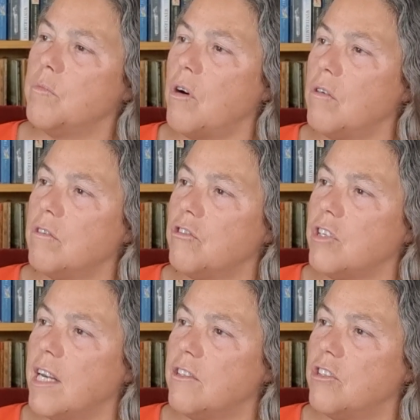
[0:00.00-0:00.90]
moral
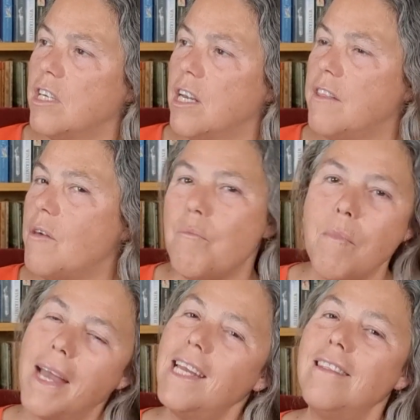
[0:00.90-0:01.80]
judge, the
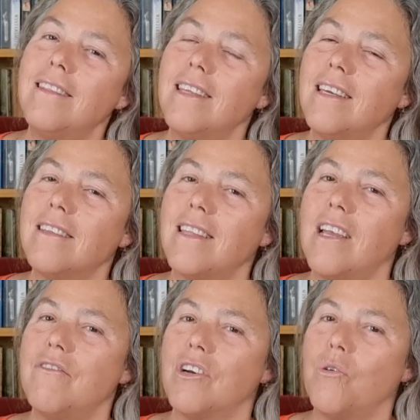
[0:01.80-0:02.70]
main thing
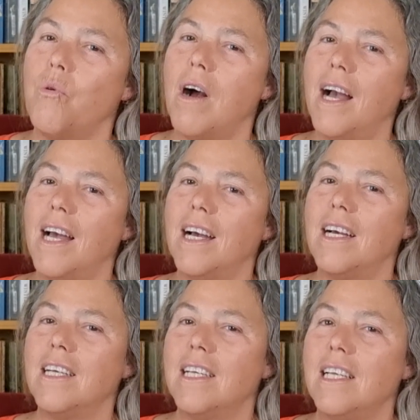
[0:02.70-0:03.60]
they
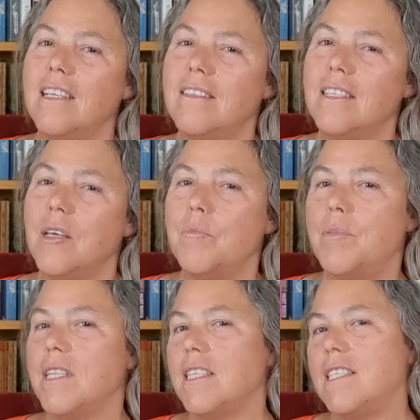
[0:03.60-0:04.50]
require is the
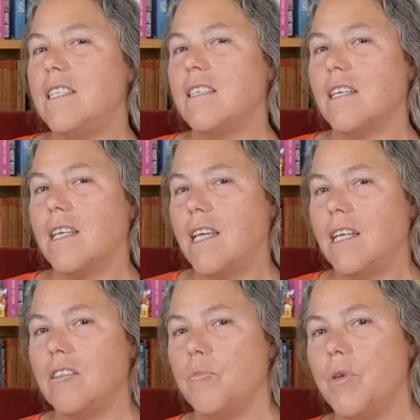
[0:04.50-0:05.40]
ability to
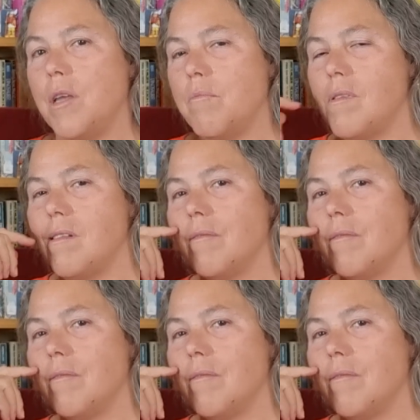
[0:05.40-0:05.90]
kill people.